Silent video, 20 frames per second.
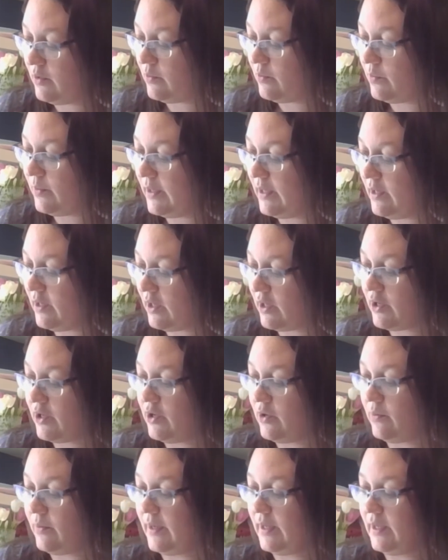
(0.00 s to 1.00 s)
we are
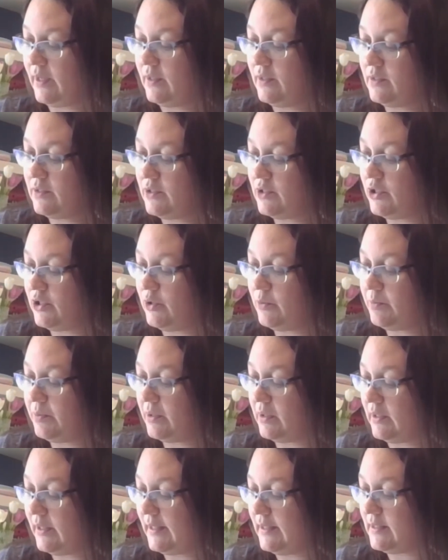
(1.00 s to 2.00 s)
going to
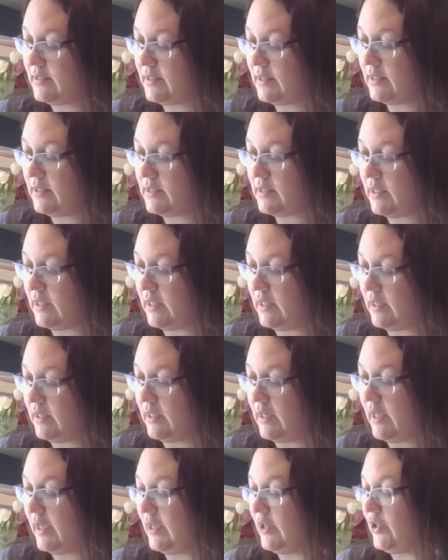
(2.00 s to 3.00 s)
place it in a